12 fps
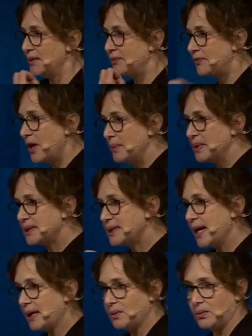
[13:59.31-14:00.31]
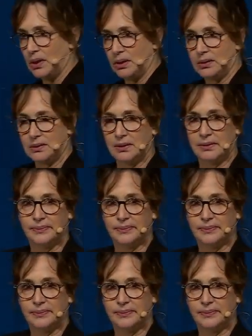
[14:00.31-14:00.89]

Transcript: from the tech world